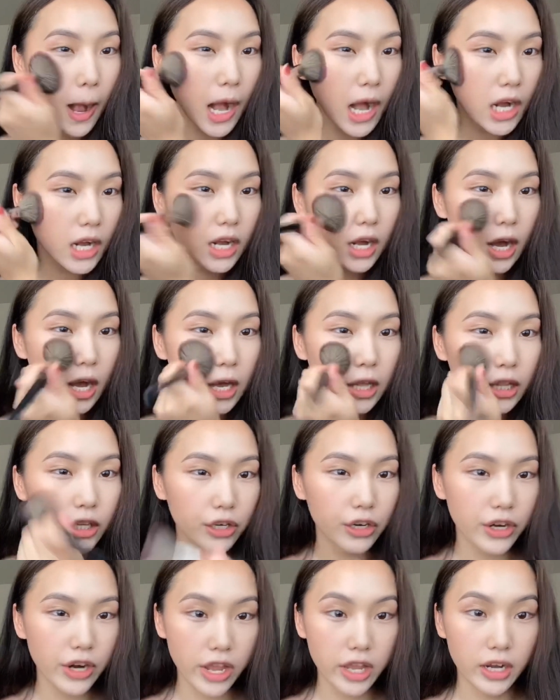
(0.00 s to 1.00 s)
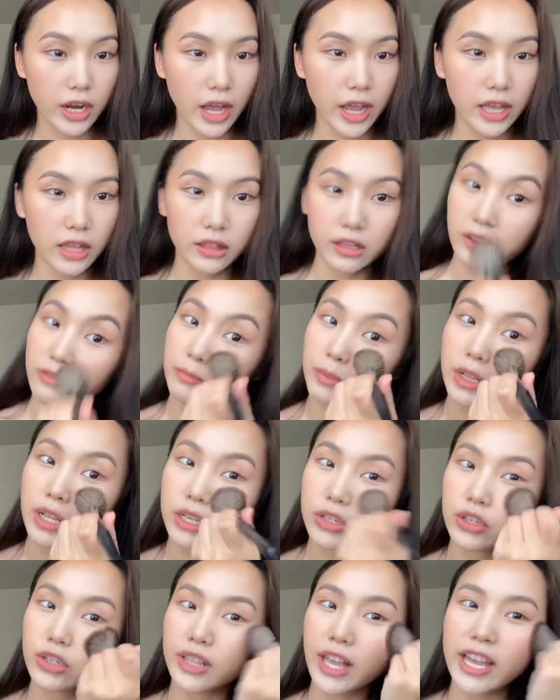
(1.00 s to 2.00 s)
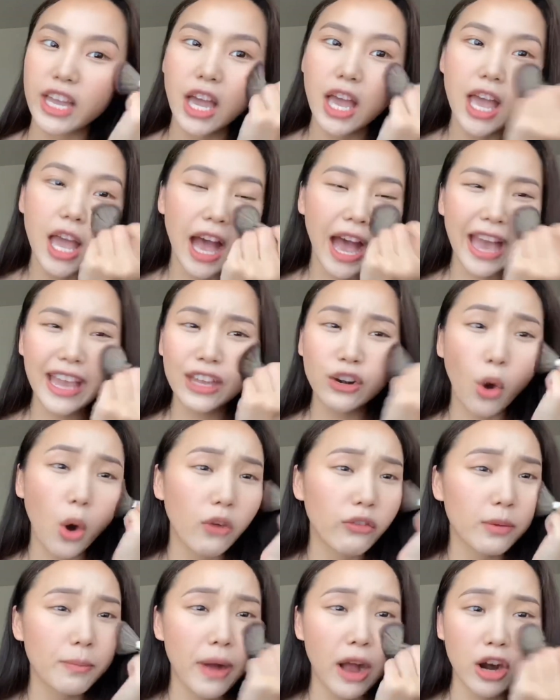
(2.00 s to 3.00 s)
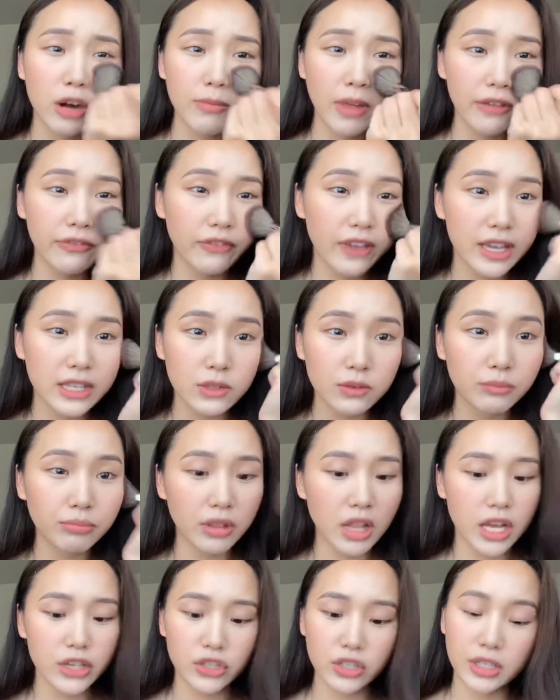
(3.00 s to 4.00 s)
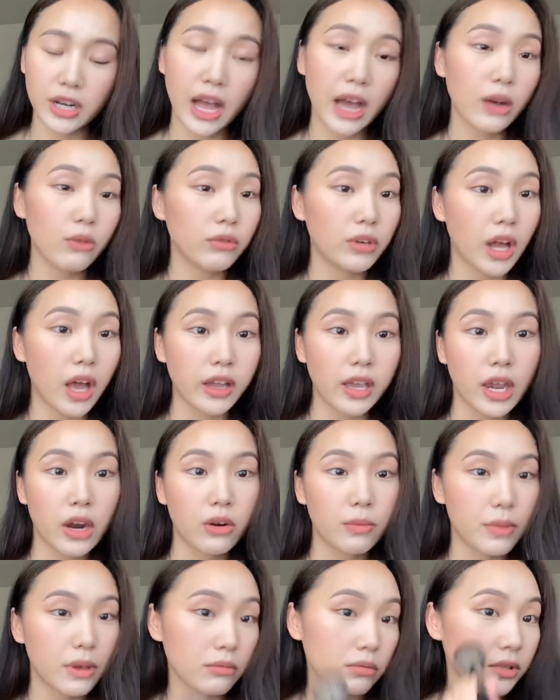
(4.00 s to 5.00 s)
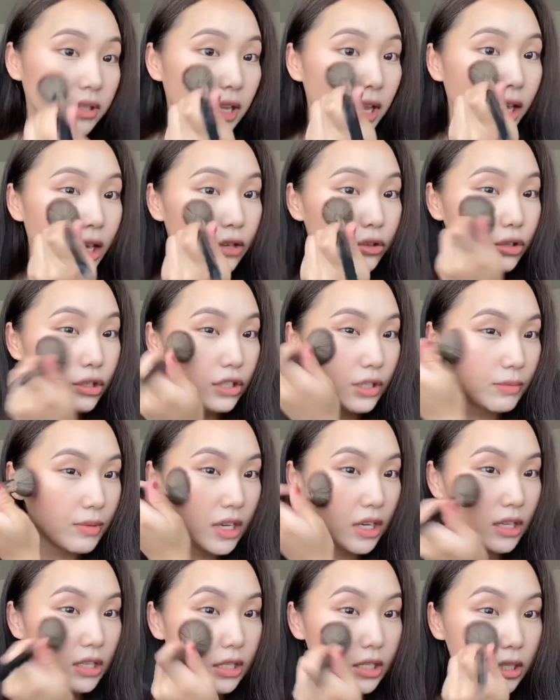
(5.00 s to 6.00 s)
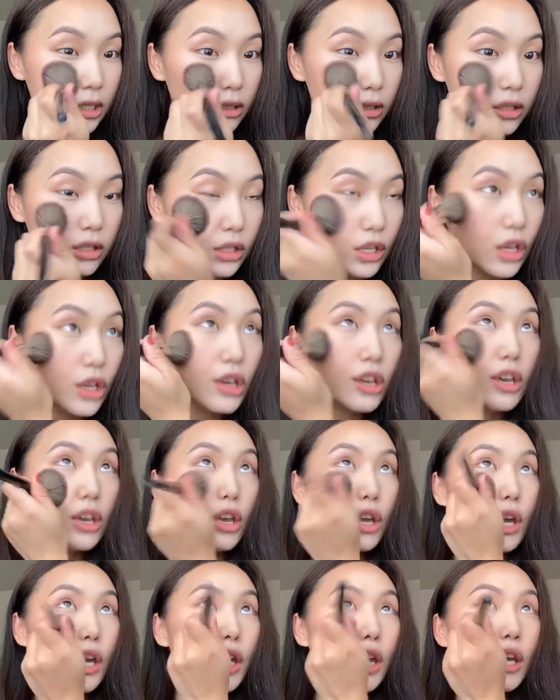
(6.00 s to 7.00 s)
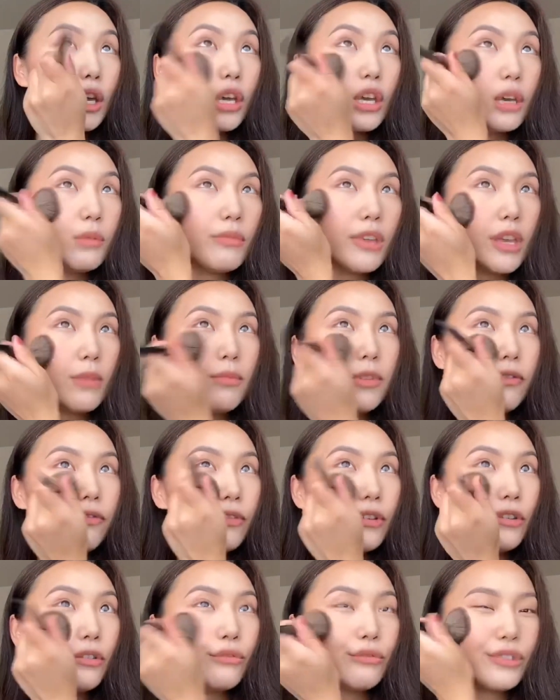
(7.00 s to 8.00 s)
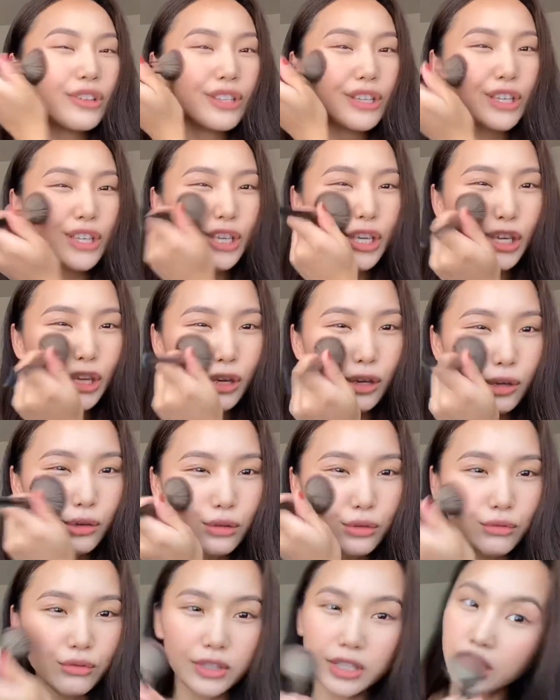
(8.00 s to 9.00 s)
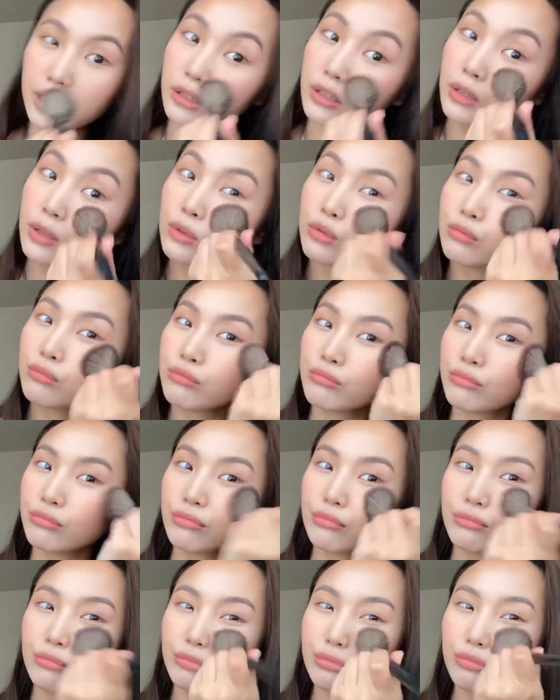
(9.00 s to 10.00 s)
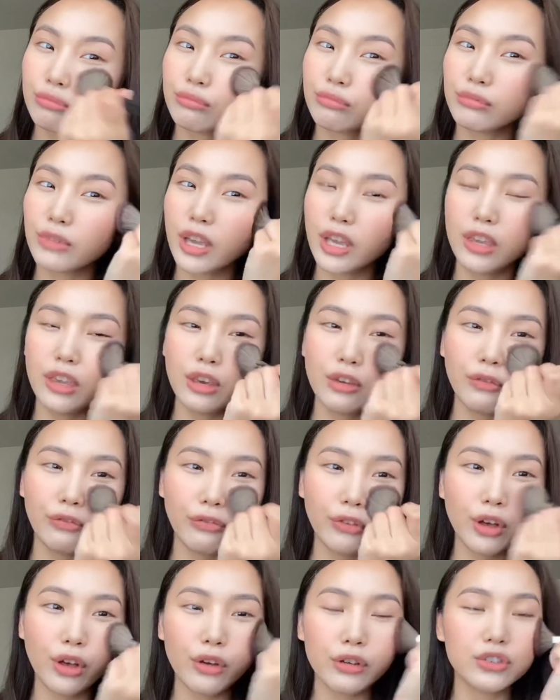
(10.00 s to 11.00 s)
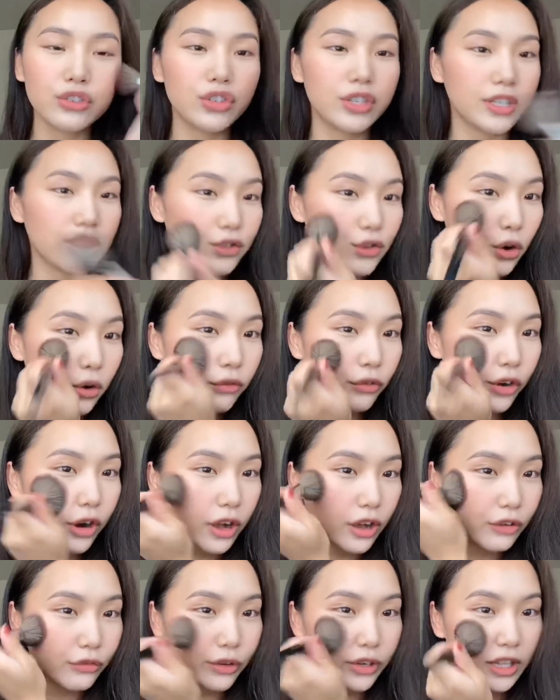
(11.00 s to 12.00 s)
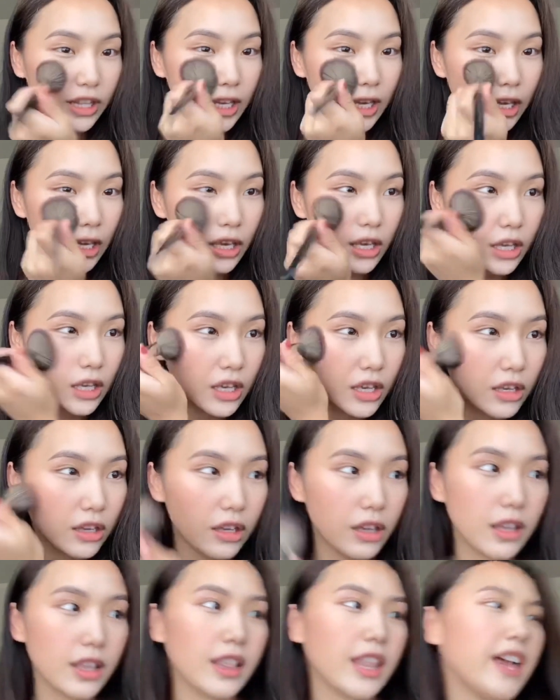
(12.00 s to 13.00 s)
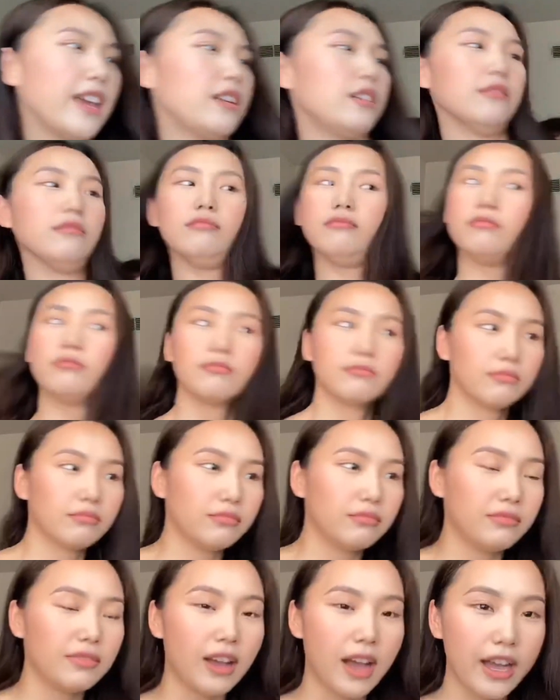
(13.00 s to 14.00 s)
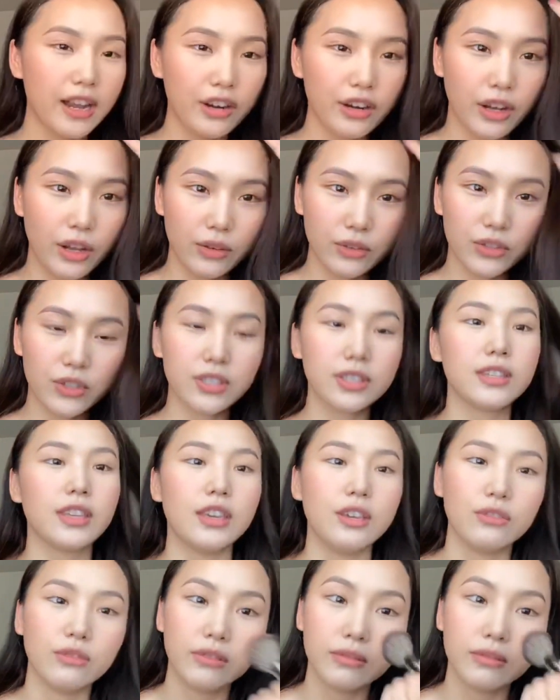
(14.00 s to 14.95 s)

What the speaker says: color, and I love blush. Like, I can overpower my face with blush and I will not care what people say just because it makes me feel really cute and youthful and just overall really, like, I don't know, just cute.